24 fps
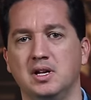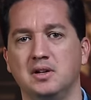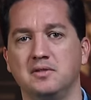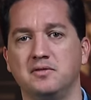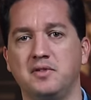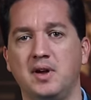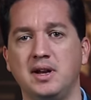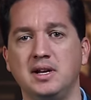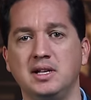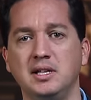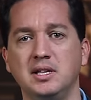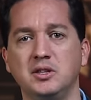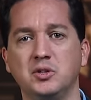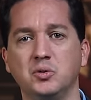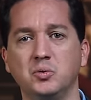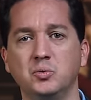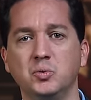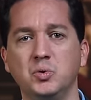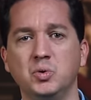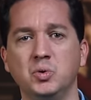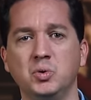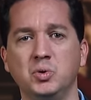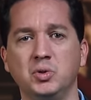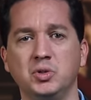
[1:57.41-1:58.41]
Finally, the
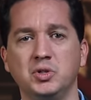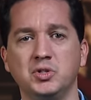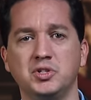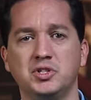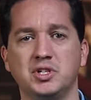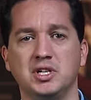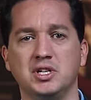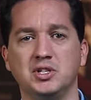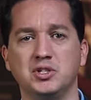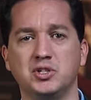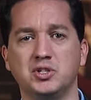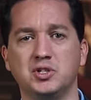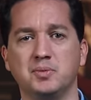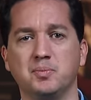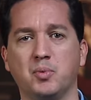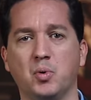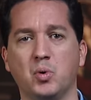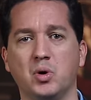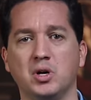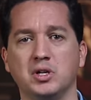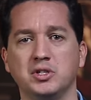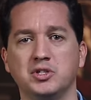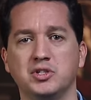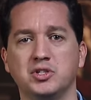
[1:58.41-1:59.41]
rules in
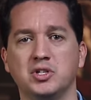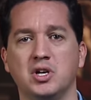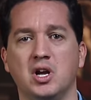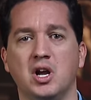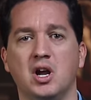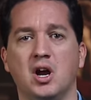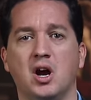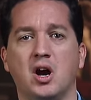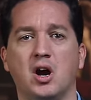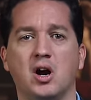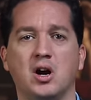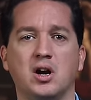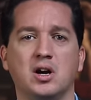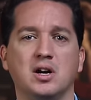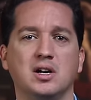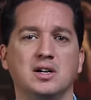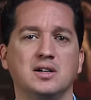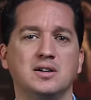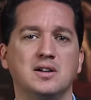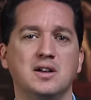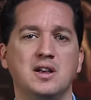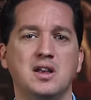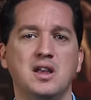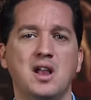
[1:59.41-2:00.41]
sports
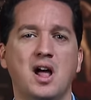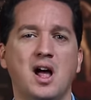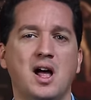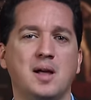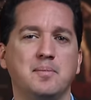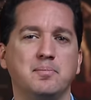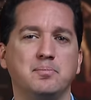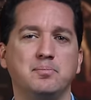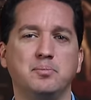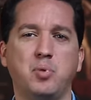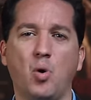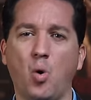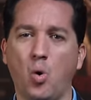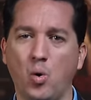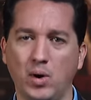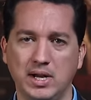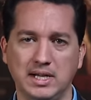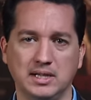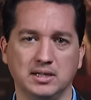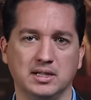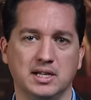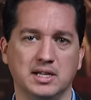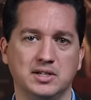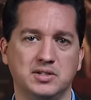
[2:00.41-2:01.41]
are not
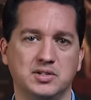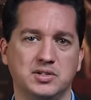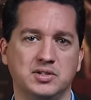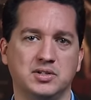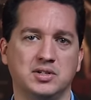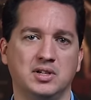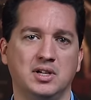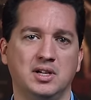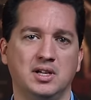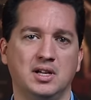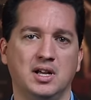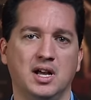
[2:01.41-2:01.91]
pointless,